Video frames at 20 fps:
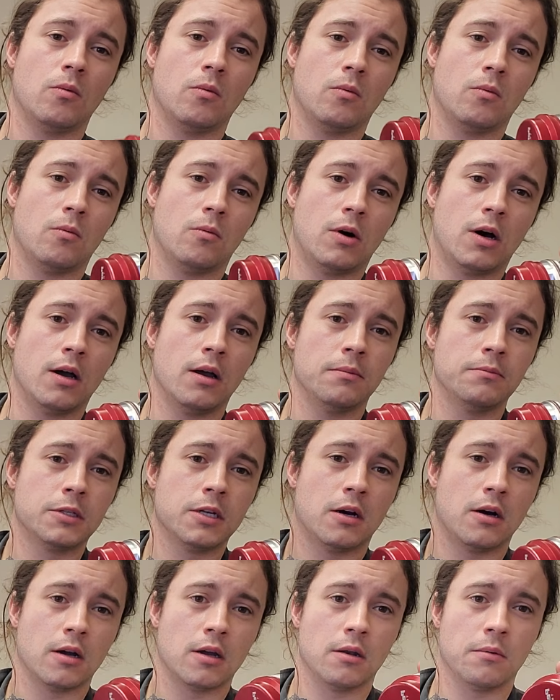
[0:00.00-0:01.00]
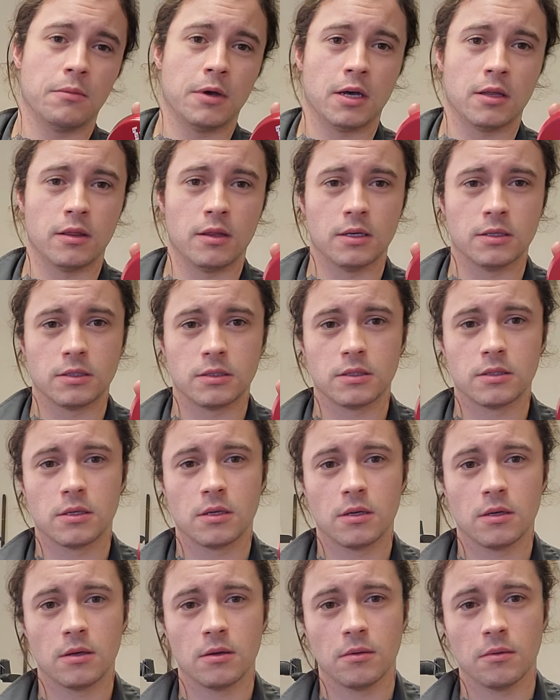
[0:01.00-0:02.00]
why I'm talking about this
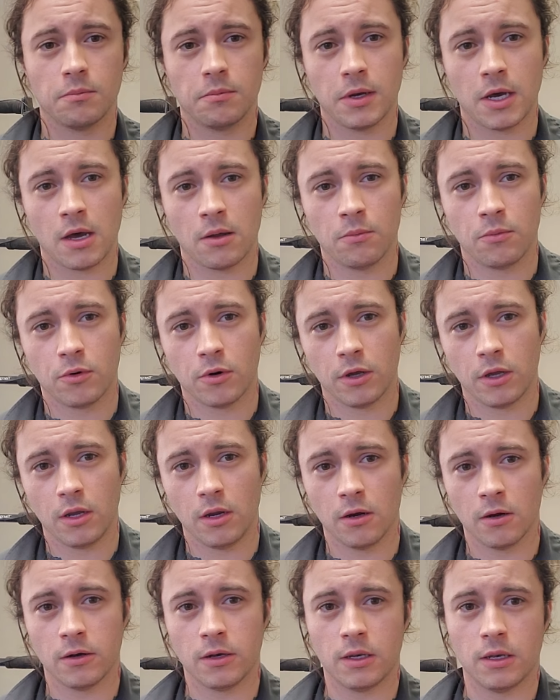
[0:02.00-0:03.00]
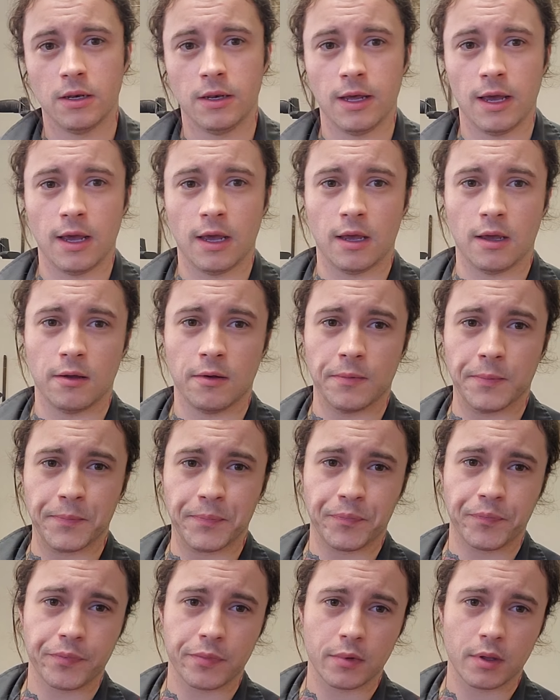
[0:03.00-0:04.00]
bad boy here today
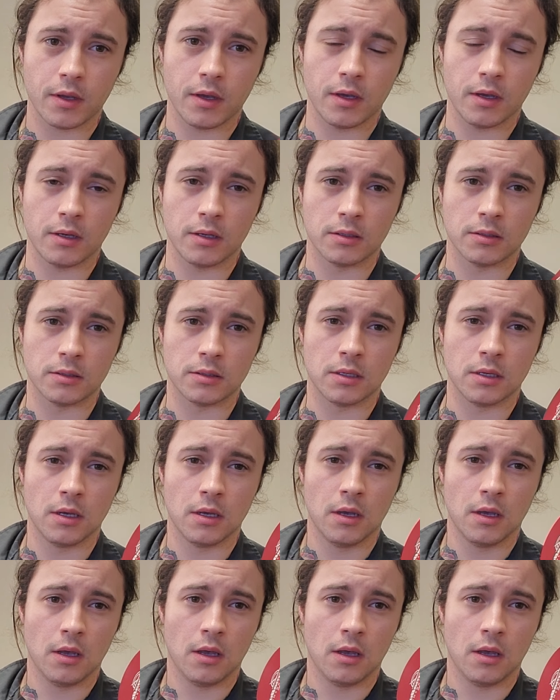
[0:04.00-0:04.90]
is,